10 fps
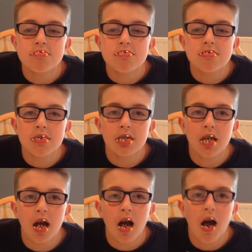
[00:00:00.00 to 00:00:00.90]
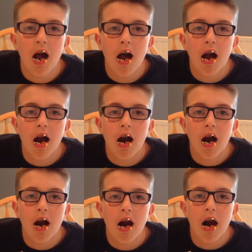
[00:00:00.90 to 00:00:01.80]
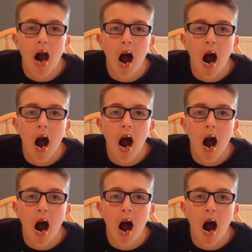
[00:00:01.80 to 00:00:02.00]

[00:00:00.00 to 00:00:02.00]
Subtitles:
Nothing is said.